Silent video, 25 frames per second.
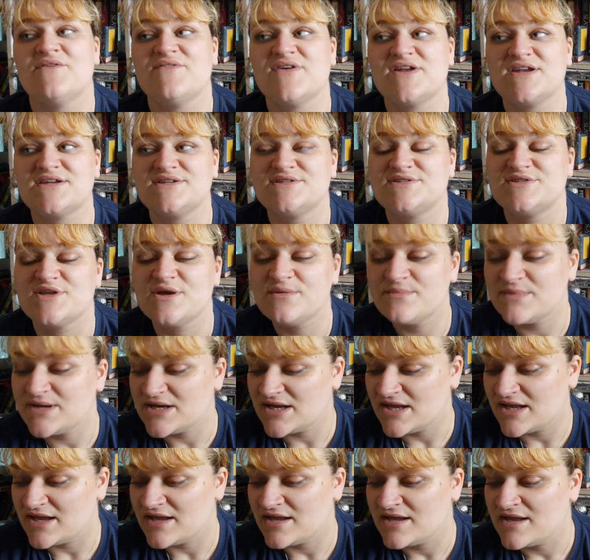I've added so
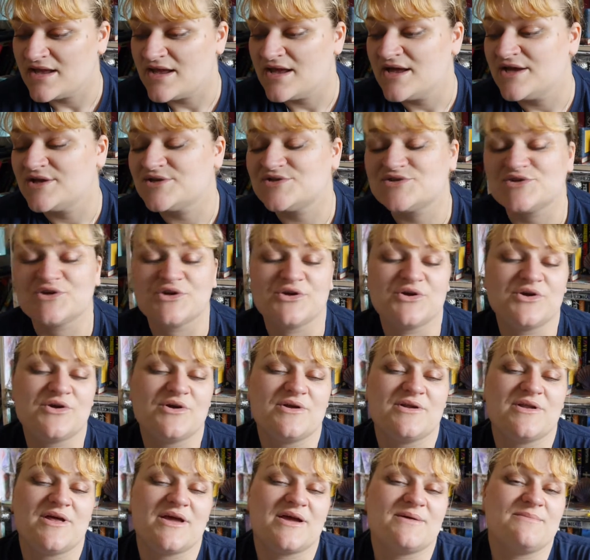many
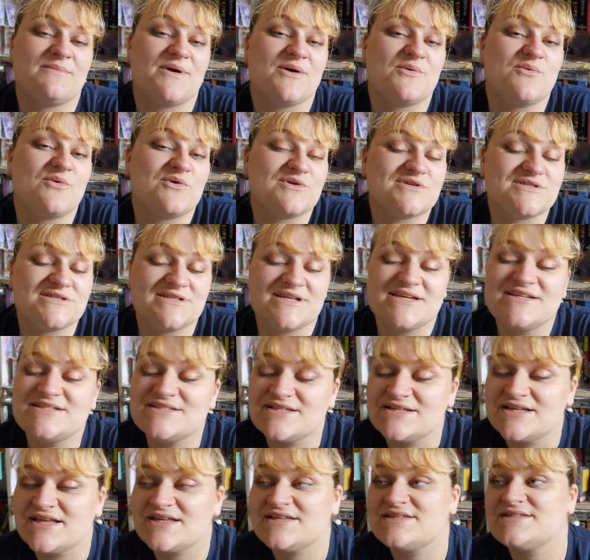to like my watch
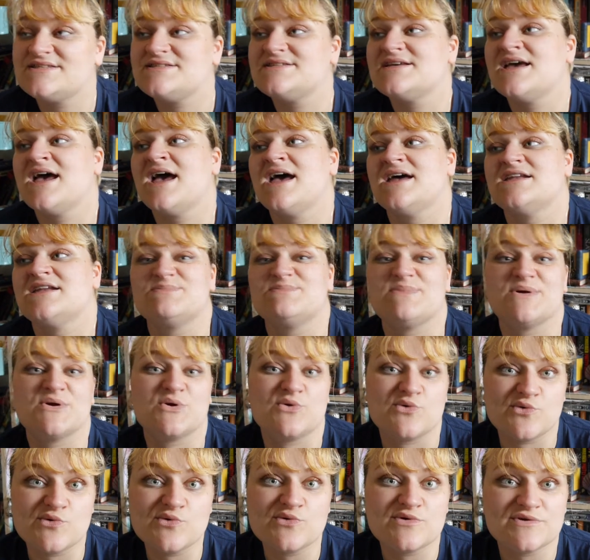later list and
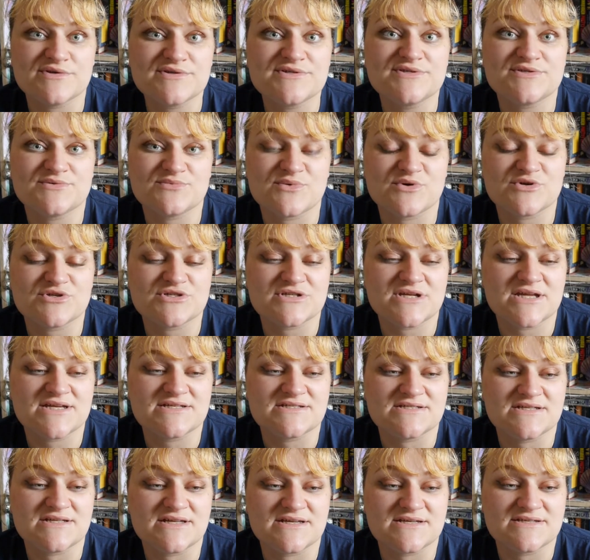my August watch
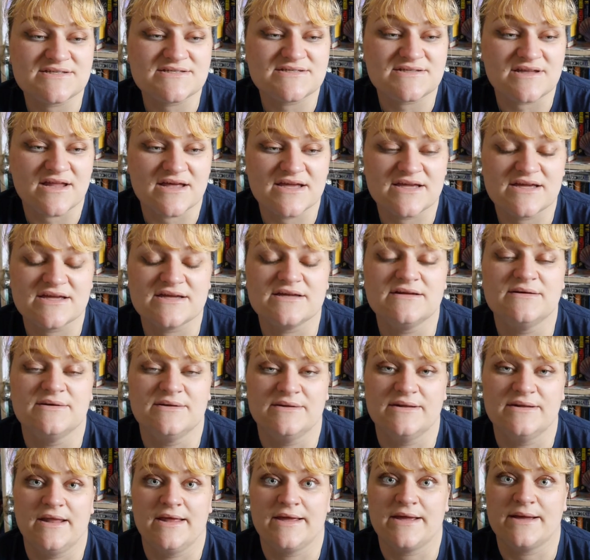later list. Like
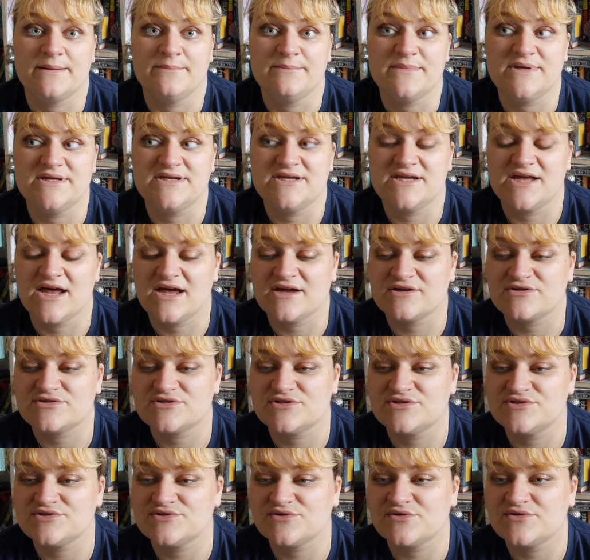like immediate
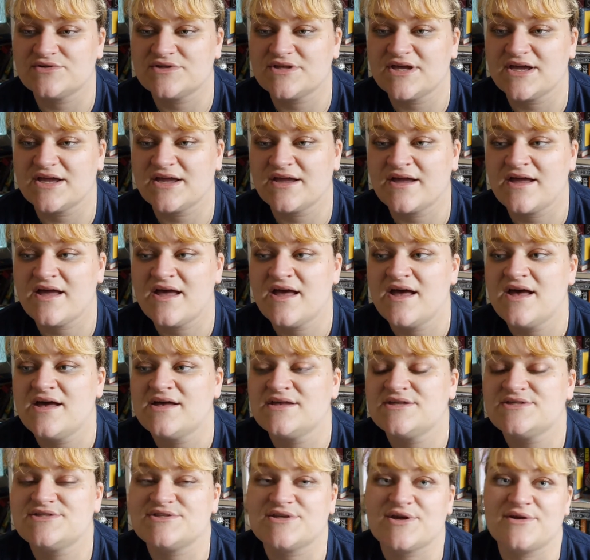action sort of thing.
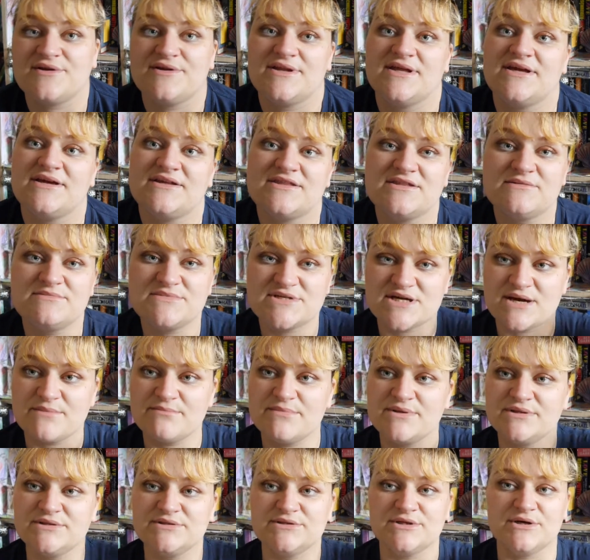So link them
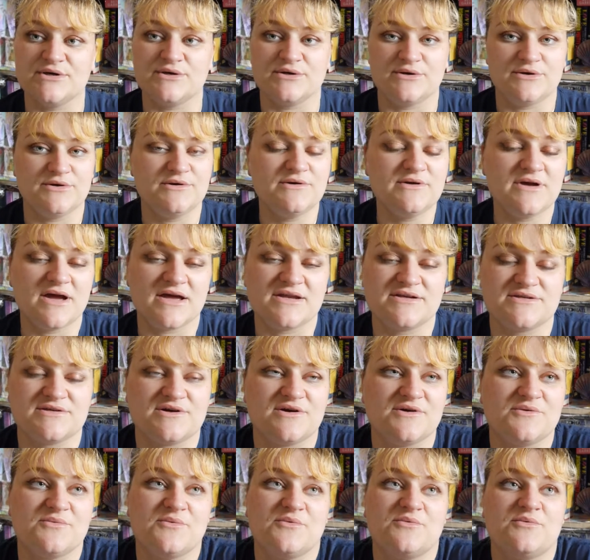down below and
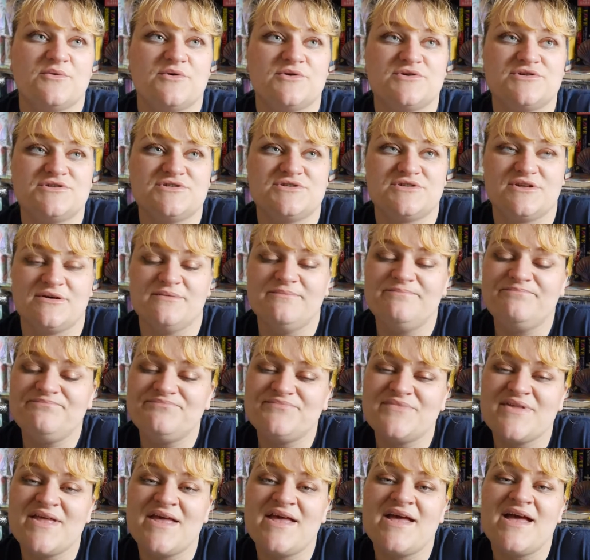I will watch them.